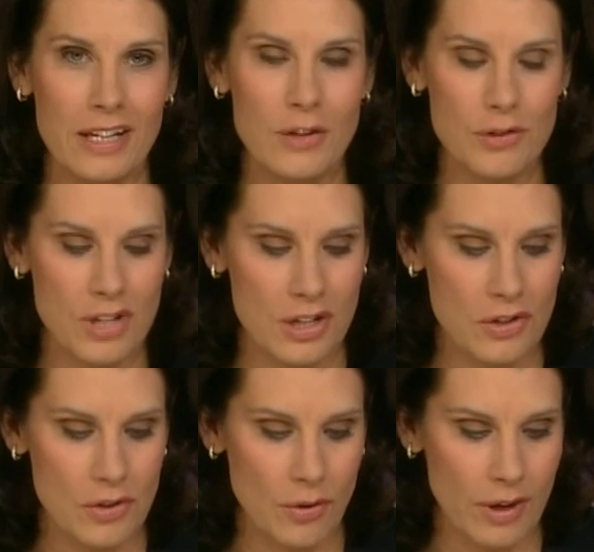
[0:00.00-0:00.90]
interesting
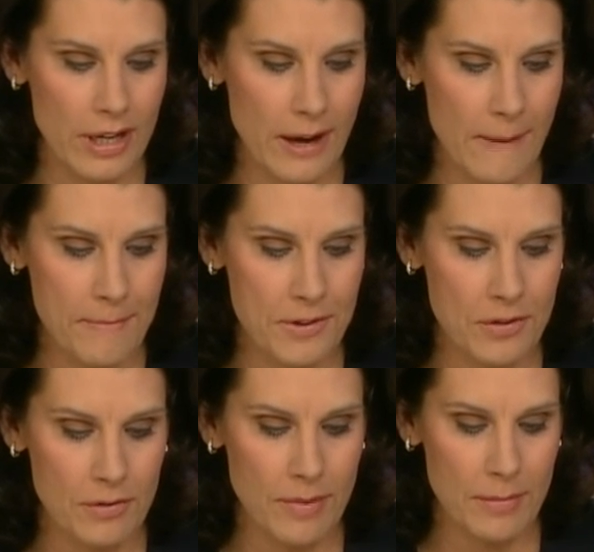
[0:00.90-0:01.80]
story.
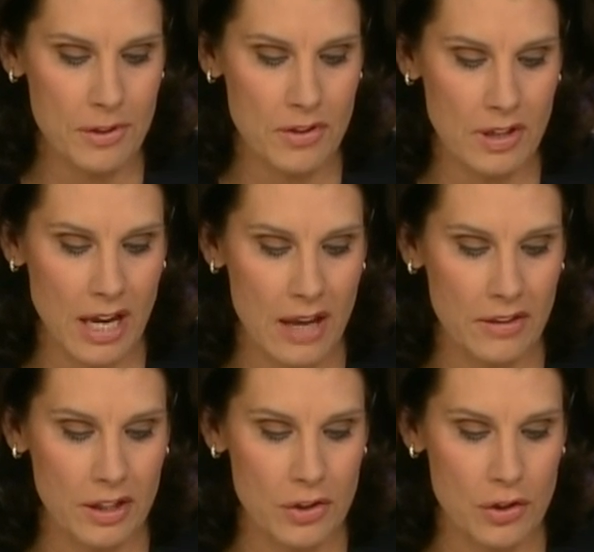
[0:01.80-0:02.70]
Certain members of the
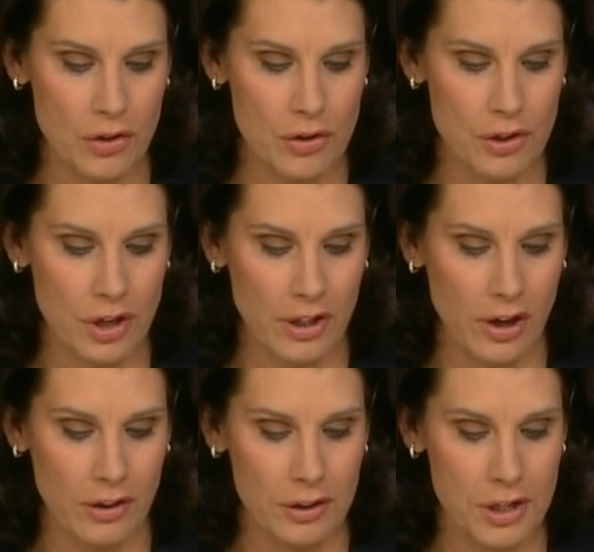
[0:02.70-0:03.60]
Catholic Church,
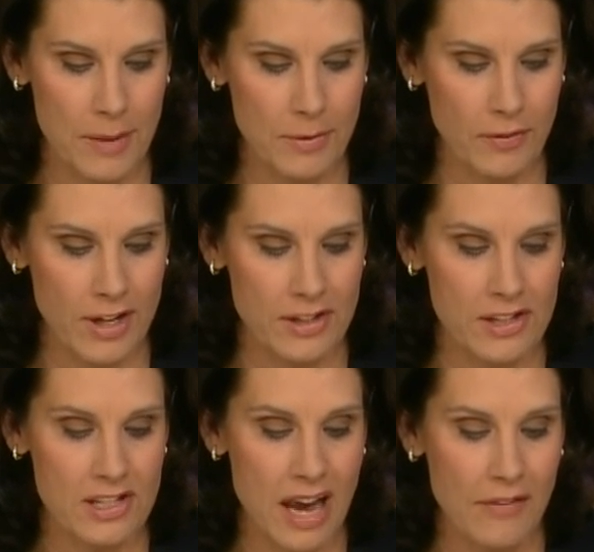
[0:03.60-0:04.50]
Cardinal James Francis
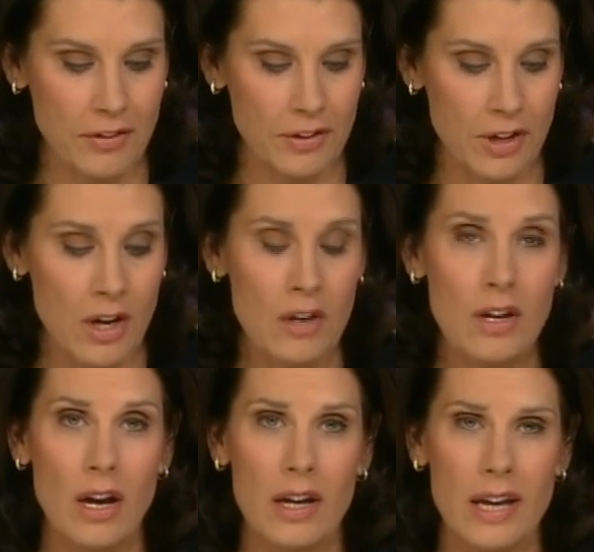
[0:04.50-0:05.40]
Stafford,
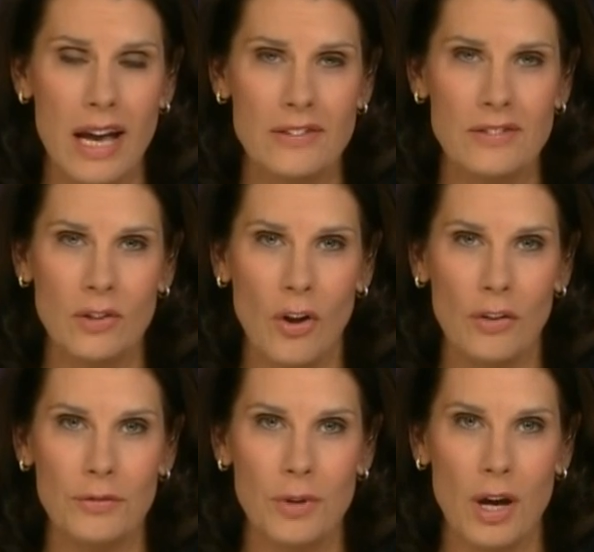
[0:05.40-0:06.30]
has
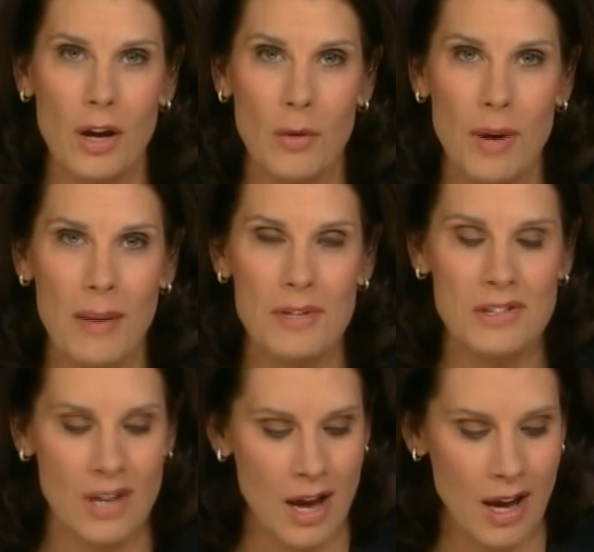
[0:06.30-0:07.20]
called
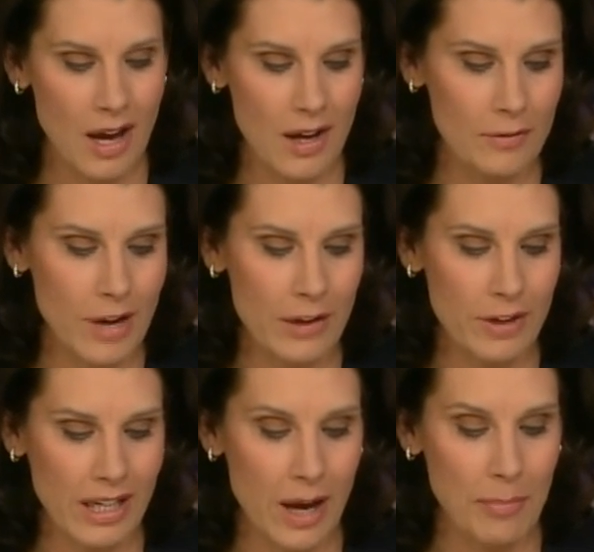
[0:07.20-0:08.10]
Obama's
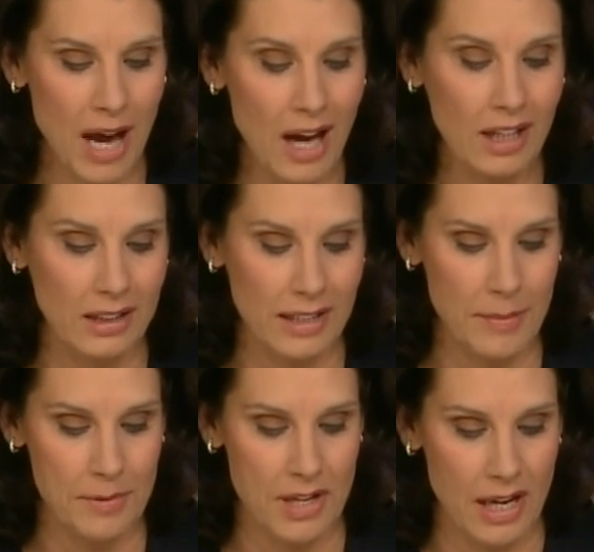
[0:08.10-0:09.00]
rhetoric
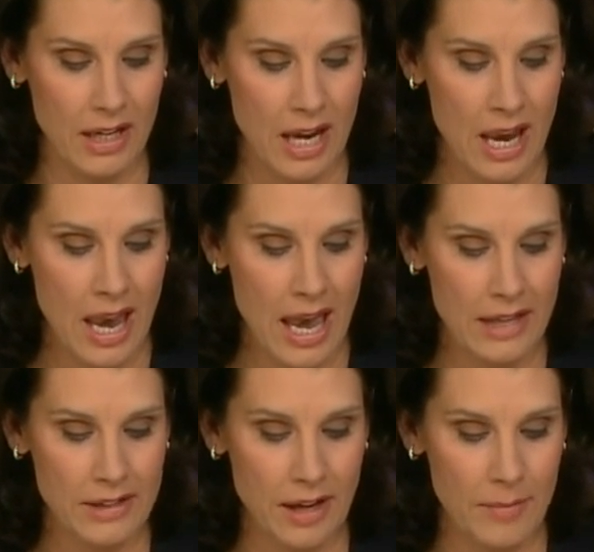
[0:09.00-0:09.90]
apocalyptic.
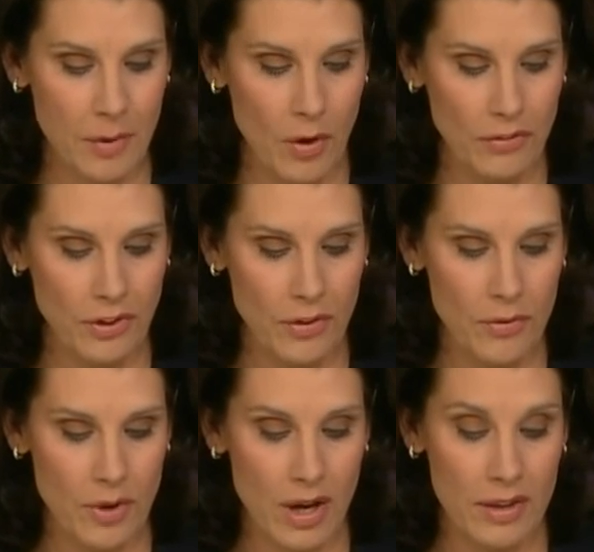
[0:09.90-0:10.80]
And
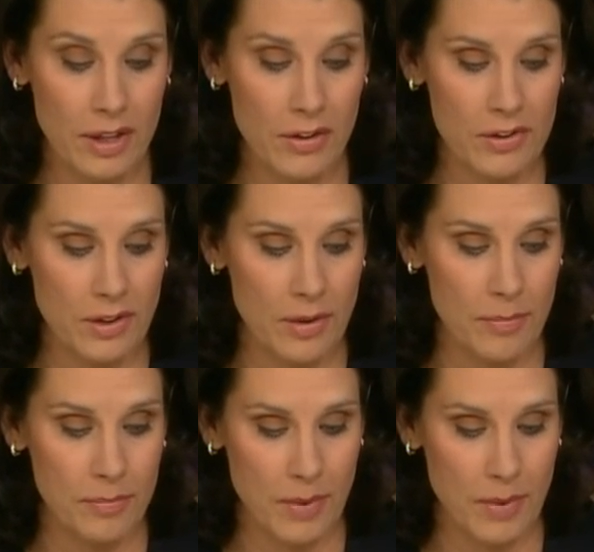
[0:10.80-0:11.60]
also, there is a